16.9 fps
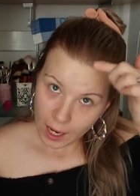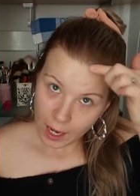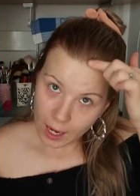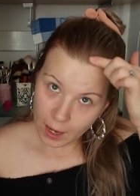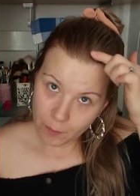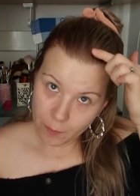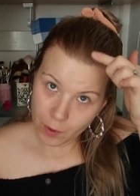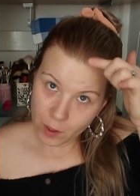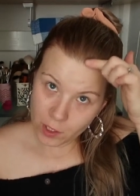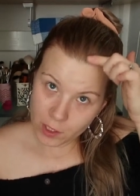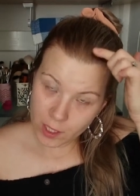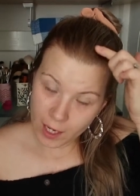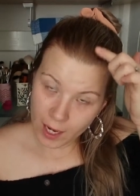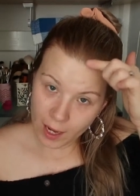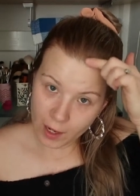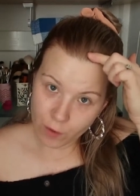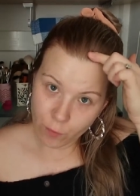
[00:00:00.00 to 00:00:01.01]
um, because
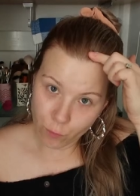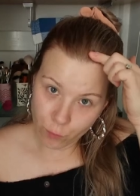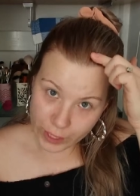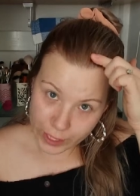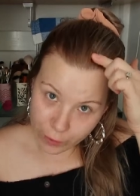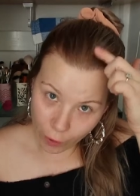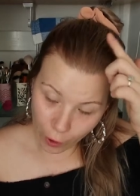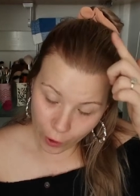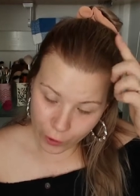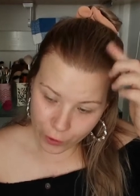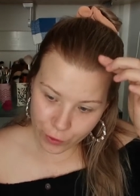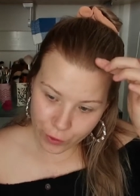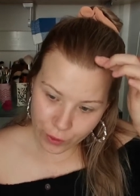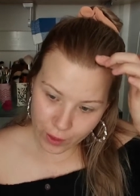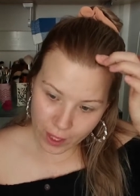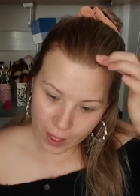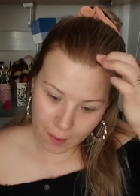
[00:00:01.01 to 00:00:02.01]
I had regrowth
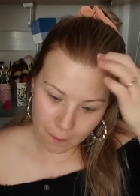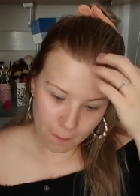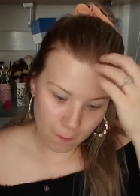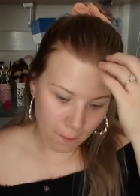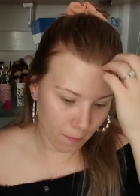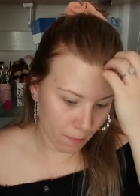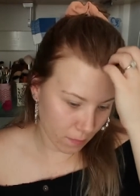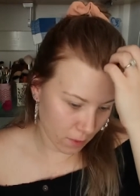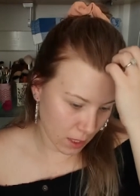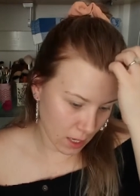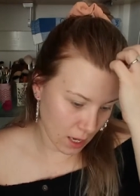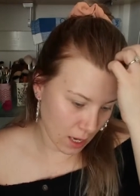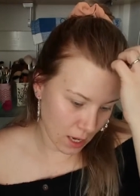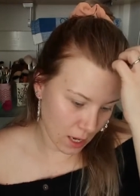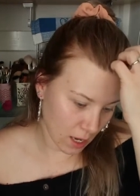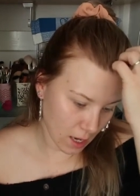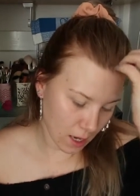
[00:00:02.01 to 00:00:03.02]

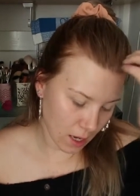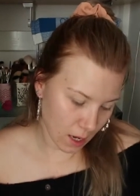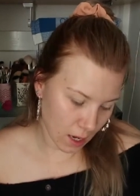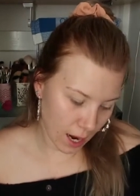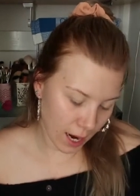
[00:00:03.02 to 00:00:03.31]
the